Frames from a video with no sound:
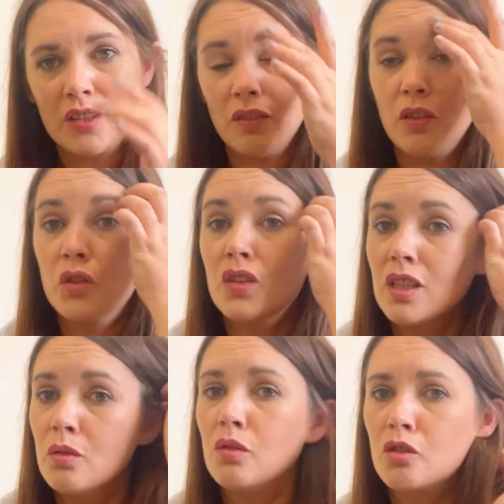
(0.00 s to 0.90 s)
So if you're
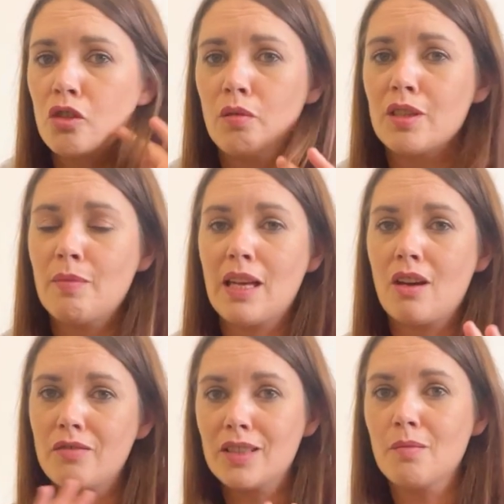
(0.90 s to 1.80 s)
still not sure what to make
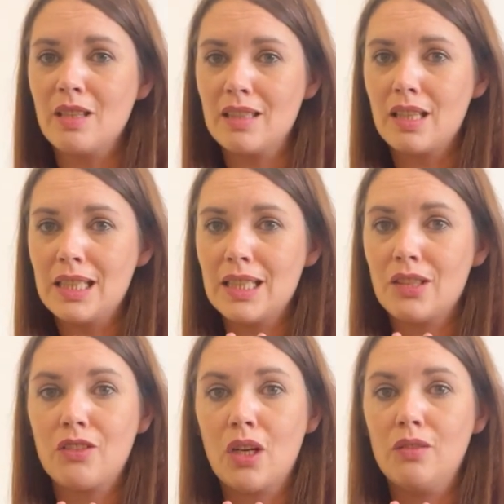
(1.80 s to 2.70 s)
after some of these ideas
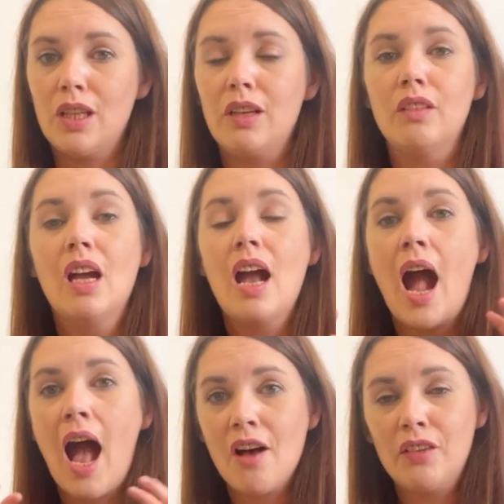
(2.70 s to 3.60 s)
I've shown you,
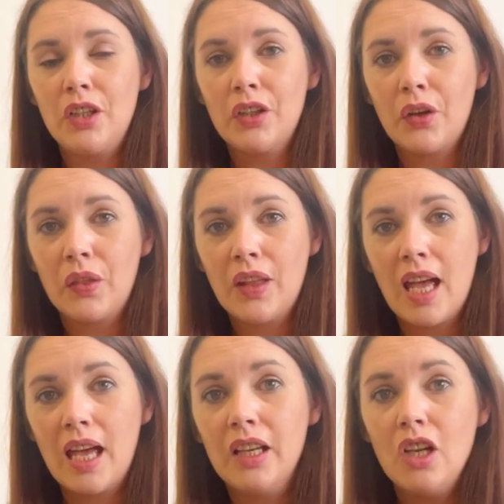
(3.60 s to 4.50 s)
have a look on
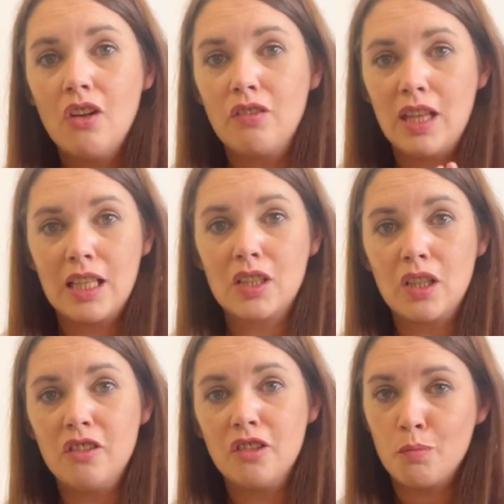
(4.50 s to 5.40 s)
there for the
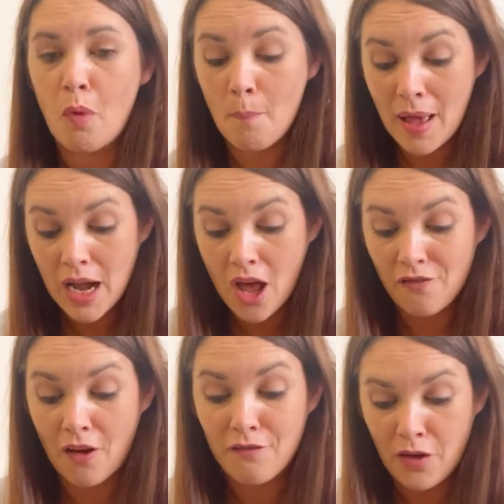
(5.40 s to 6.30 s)
exclusive
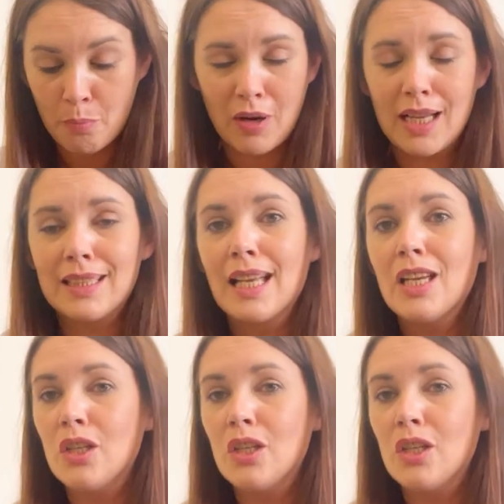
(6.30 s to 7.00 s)
Minerva fabrics.